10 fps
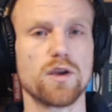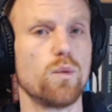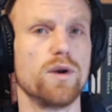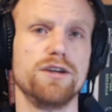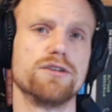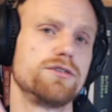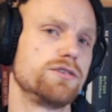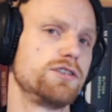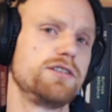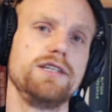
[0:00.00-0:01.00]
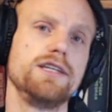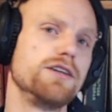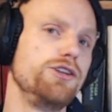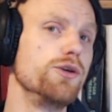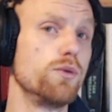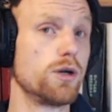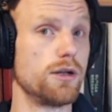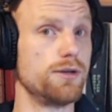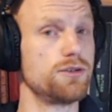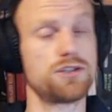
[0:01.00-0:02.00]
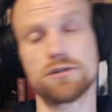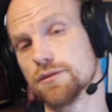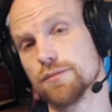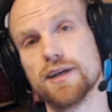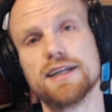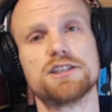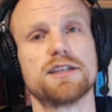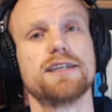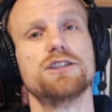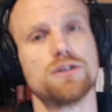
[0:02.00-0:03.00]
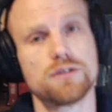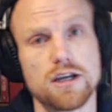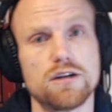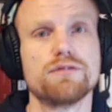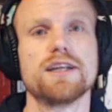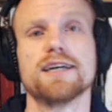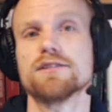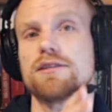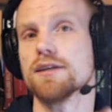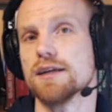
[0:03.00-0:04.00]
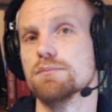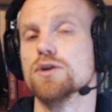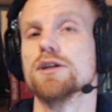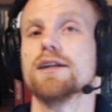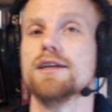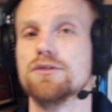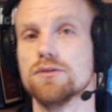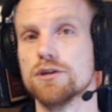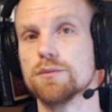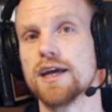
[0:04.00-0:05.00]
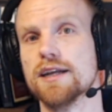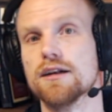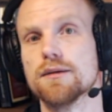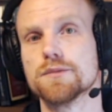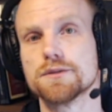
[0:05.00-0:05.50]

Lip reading: when you're seeing new clothes, make a screenshot out of that and put that into your brain dump.